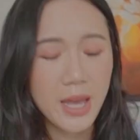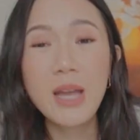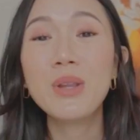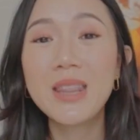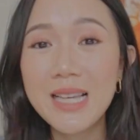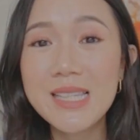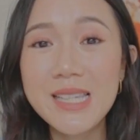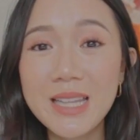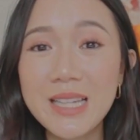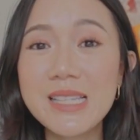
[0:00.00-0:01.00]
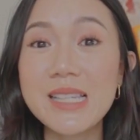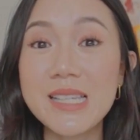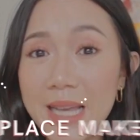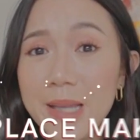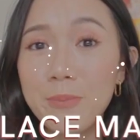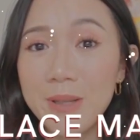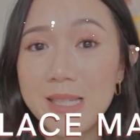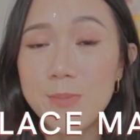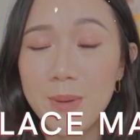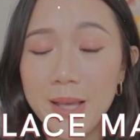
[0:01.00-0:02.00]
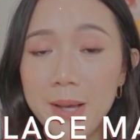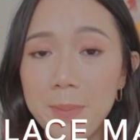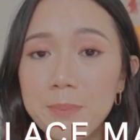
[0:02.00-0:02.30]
And when they said that it's a stay-in-place makeup,